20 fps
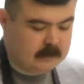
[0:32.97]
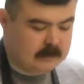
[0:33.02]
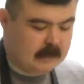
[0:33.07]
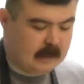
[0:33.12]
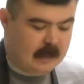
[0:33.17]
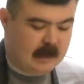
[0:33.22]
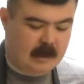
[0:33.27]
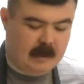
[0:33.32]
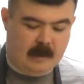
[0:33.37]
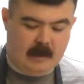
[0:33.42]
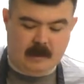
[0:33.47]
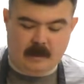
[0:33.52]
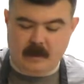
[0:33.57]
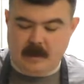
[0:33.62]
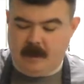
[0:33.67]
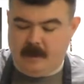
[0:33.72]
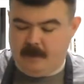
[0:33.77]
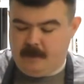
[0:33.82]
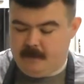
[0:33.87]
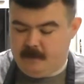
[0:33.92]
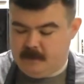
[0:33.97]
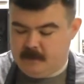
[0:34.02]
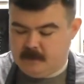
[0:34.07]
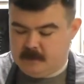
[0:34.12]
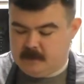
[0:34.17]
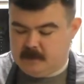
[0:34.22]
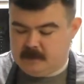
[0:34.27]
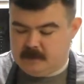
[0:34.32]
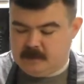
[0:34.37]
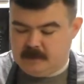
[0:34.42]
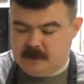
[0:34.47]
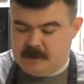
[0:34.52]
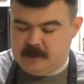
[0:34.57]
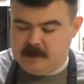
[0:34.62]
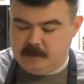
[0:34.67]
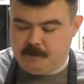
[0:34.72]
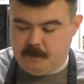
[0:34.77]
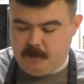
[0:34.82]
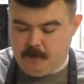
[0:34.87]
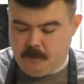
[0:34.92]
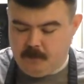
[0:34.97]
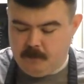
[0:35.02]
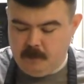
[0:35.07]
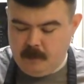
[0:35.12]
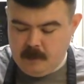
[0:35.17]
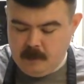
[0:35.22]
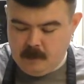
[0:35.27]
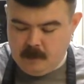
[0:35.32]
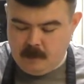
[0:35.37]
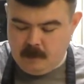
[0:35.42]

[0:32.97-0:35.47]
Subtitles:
a teaspoon